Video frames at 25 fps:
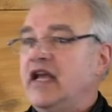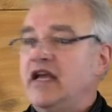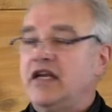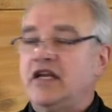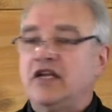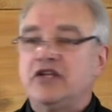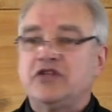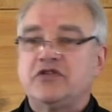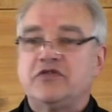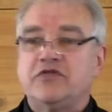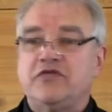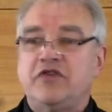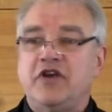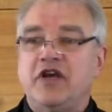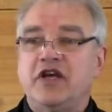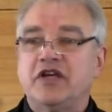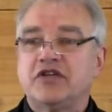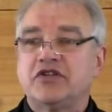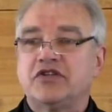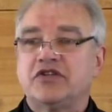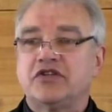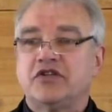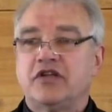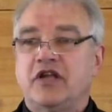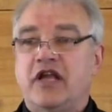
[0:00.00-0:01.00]
and it's
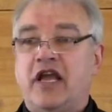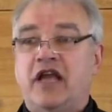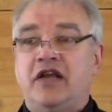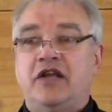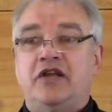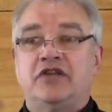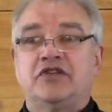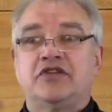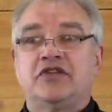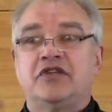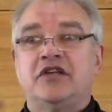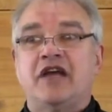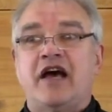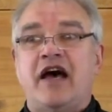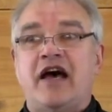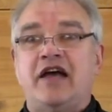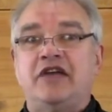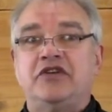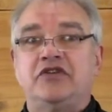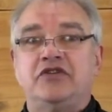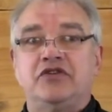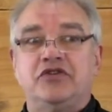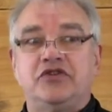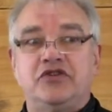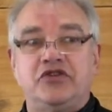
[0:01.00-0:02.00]
fixed and it's
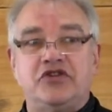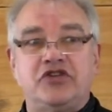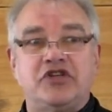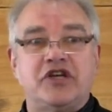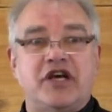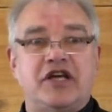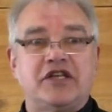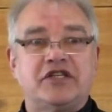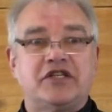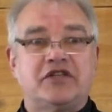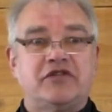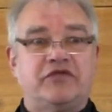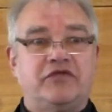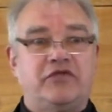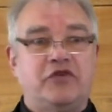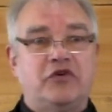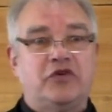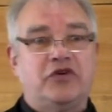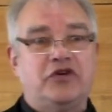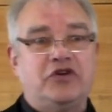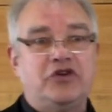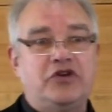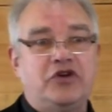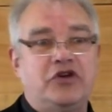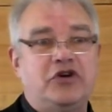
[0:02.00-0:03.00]
not just
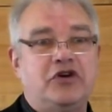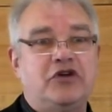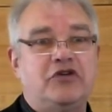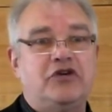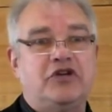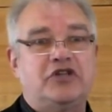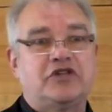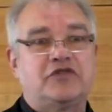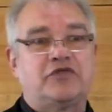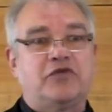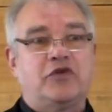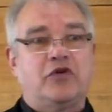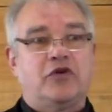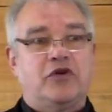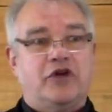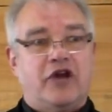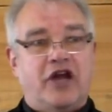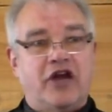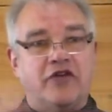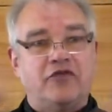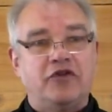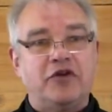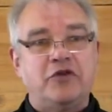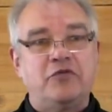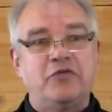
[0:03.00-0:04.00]
for you, it's for
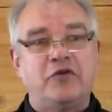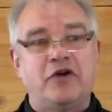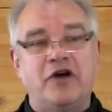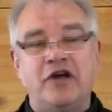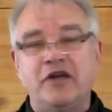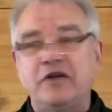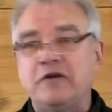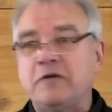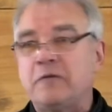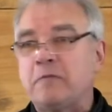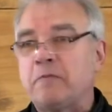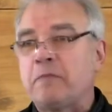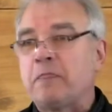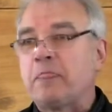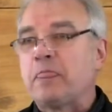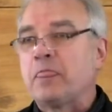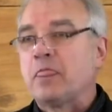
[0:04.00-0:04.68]
everyone.